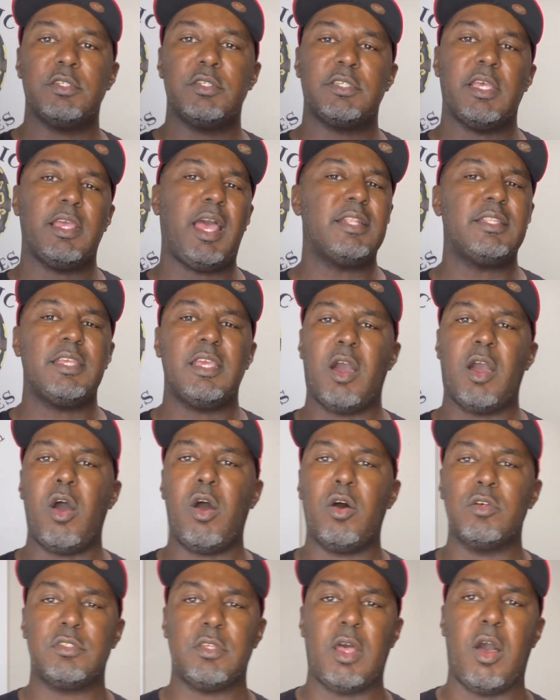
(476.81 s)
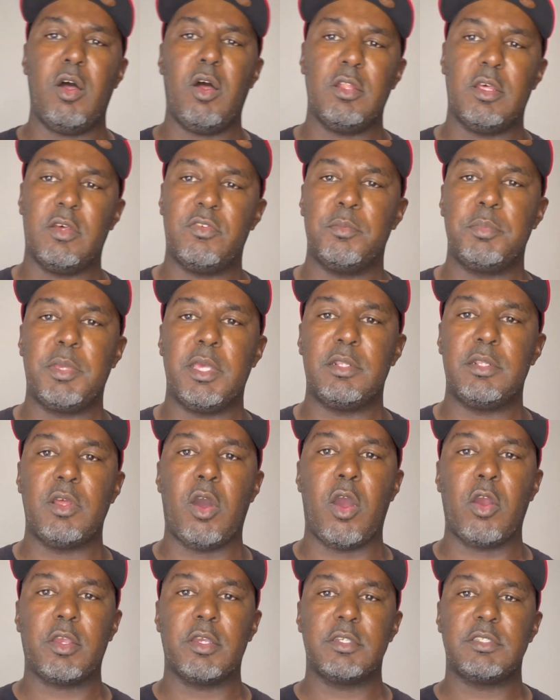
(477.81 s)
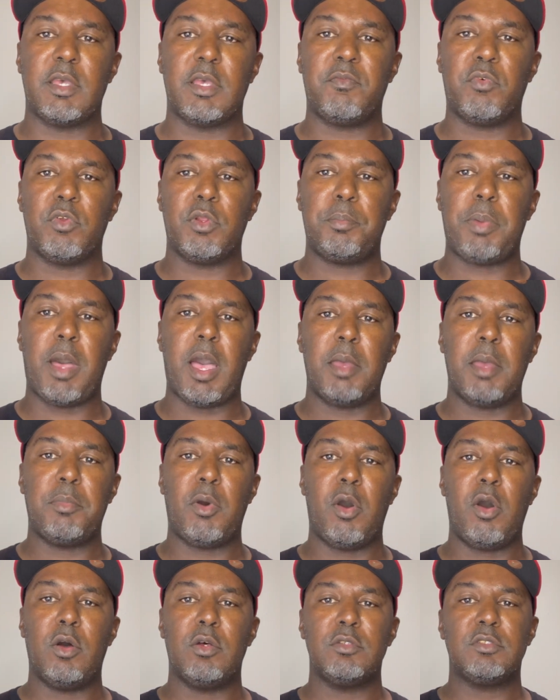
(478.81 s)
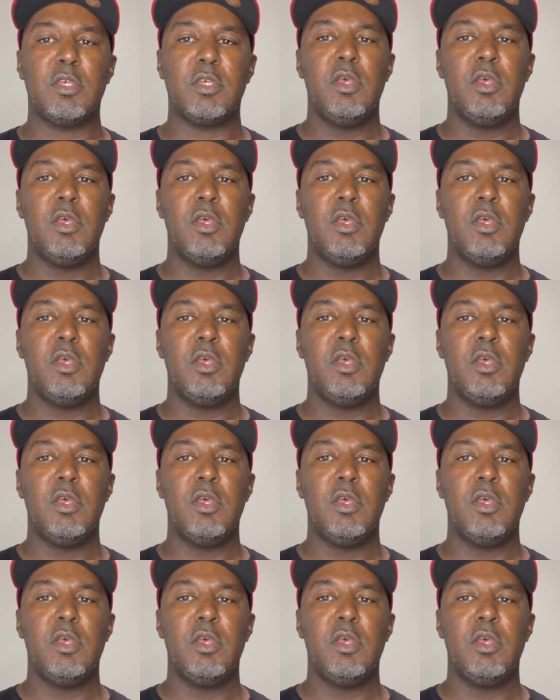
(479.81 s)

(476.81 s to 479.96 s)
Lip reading: I think all of them get darker except for the pieballs